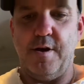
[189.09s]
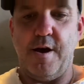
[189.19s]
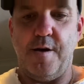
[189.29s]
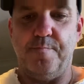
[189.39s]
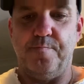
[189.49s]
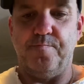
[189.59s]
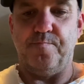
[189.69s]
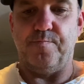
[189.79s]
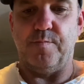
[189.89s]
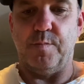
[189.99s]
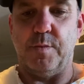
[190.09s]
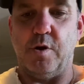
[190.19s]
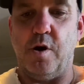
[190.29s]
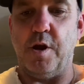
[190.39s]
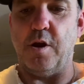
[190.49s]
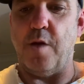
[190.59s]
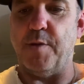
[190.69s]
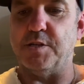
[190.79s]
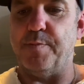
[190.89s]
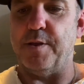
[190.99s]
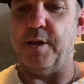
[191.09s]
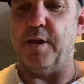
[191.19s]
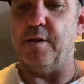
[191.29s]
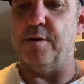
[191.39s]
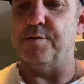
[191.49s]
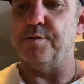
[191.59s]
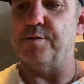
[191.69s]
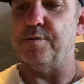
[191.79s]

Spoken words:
I don't know much about the helos,